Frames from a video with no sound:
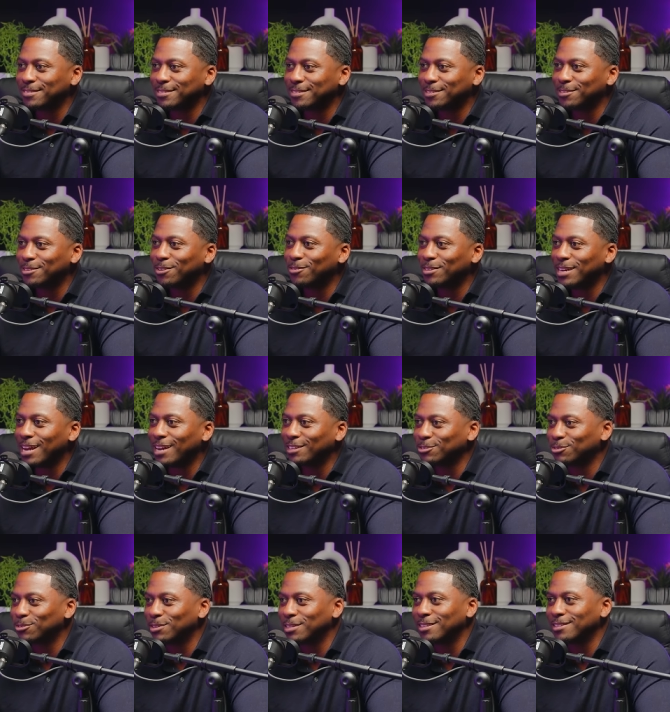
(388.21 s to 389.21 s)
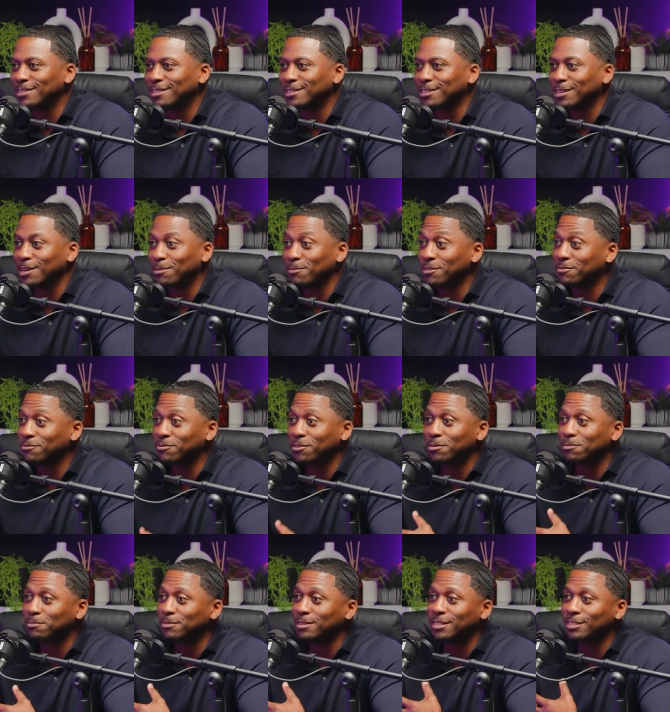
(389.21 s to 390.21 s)
you know, natural healing, coming
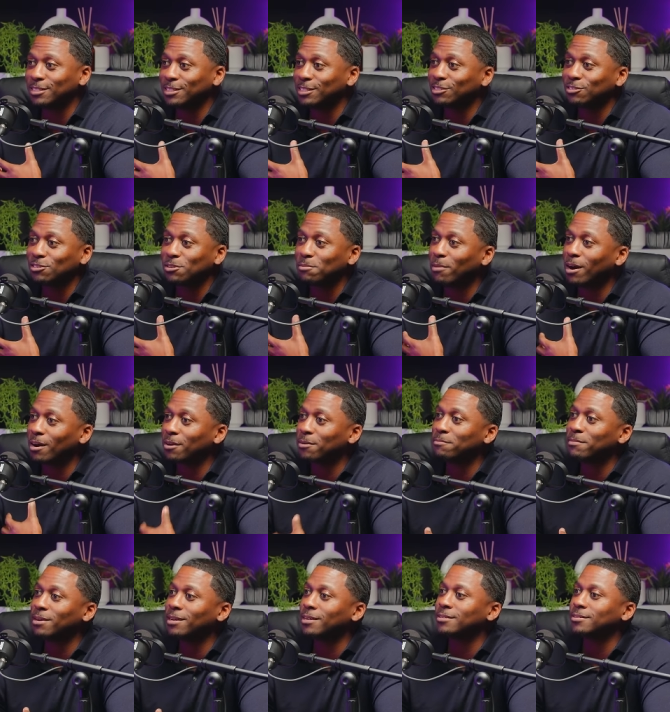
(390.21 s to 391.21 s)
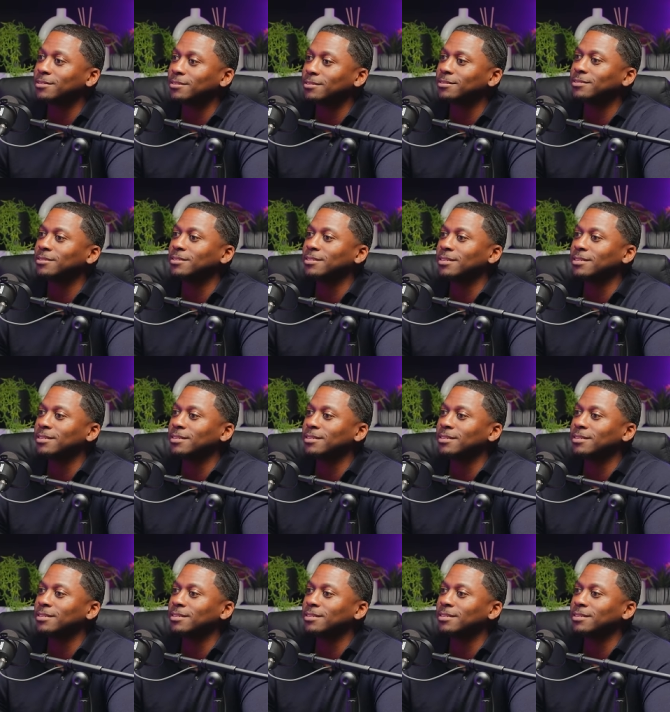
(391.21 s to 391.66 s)
from essentially modern medicine